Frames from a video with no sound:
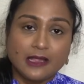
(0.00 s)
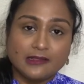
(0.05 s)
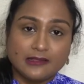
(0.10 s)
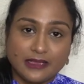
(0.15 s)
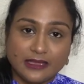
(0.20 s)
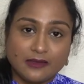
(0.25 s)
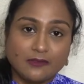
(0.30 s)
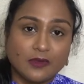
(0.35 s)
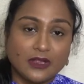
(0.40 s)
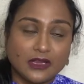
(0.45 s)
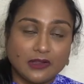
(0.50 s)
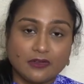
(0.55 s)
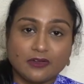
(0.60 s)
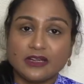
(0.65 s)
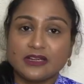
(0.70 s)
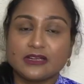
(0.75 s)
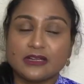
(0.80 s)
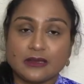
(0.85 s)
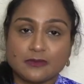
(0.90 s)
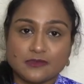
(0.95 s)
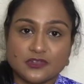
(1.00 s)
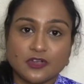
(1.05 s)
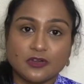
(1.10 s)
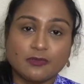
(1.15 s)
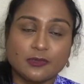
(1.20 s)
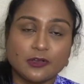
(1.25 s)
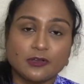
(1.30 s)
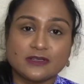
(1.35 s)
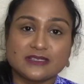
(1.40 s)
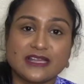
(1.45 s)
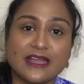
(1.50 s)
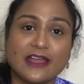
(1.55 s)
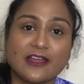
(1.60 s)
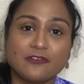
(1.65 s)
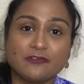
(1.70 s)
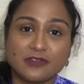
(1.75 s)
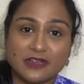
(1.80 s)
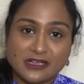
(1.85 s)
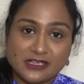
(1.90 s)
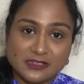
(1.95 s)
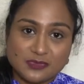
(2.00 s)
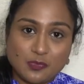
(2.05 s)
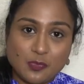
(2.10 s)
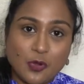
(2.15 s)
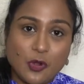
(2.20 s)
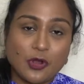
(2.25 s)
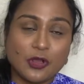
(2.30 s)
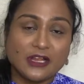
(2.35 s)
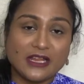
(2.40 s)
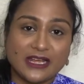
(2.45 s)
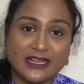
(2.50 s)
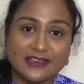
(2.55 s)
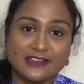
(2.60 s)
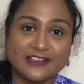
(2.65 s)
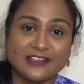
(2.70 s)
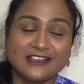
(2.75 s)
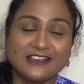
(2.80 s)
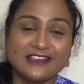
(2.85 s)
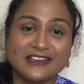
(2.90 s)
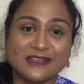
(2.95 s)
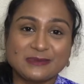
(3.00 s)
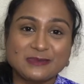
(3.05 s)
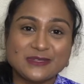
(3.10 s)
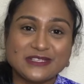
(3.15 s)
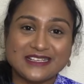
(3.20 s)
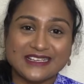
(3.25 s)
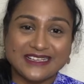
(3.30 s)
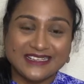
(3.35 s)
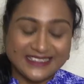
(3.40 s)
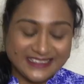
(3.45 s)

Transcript: thing whenever it comes out because I have very small and thin lips